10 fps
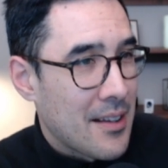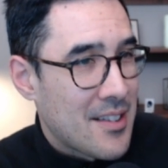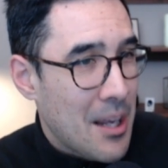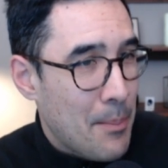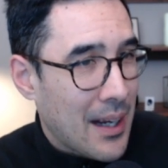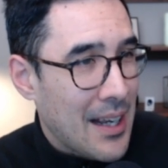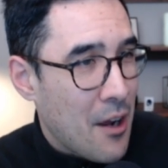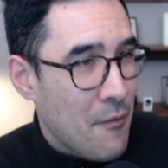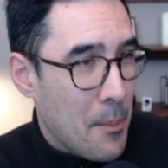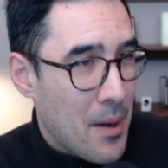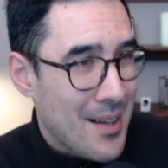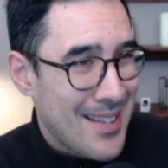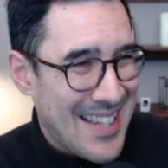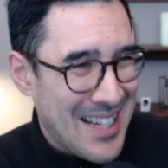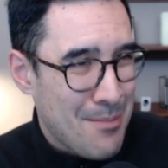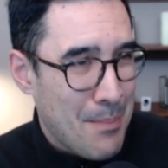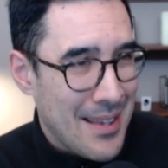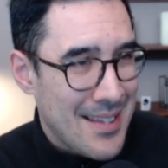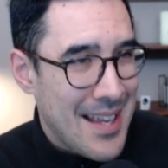typically over the past 6 months,